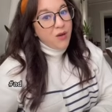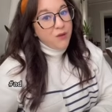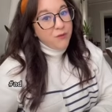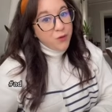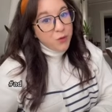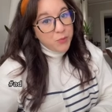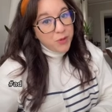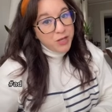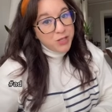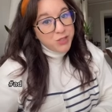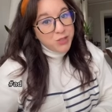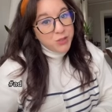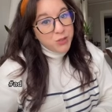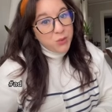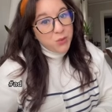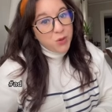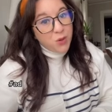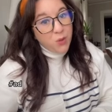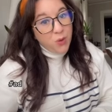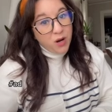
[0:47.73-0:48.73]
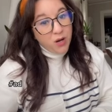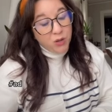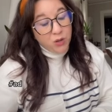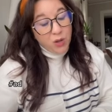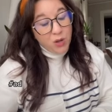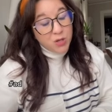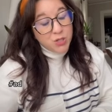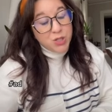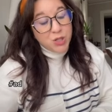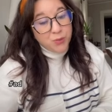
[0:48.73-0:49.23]
For patients who require
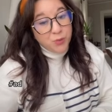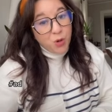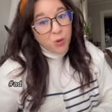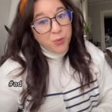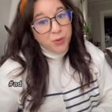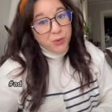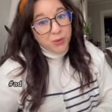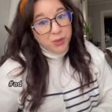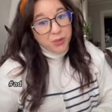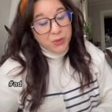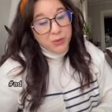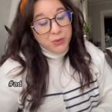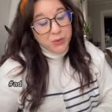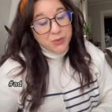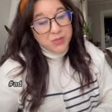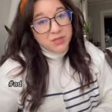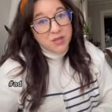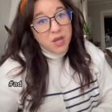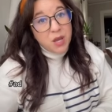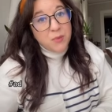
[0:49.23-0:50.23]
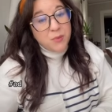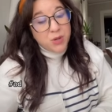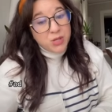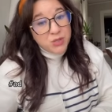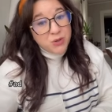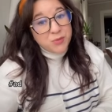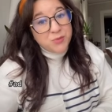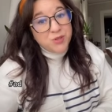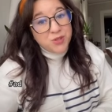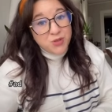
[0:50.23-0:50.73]
long term opioid use,
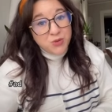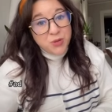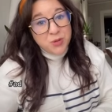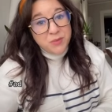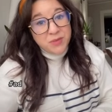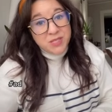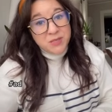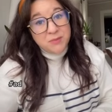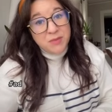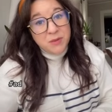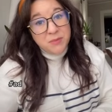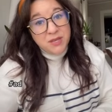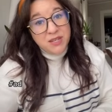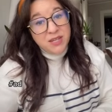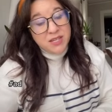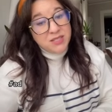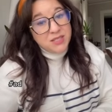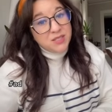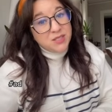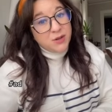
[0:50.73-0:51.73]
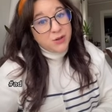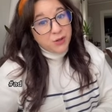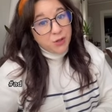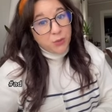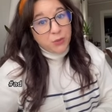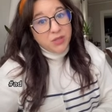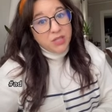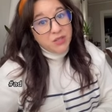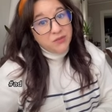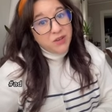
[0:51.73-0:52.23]
prescription treatments may be necessary to
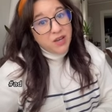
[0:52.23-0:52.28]
relieve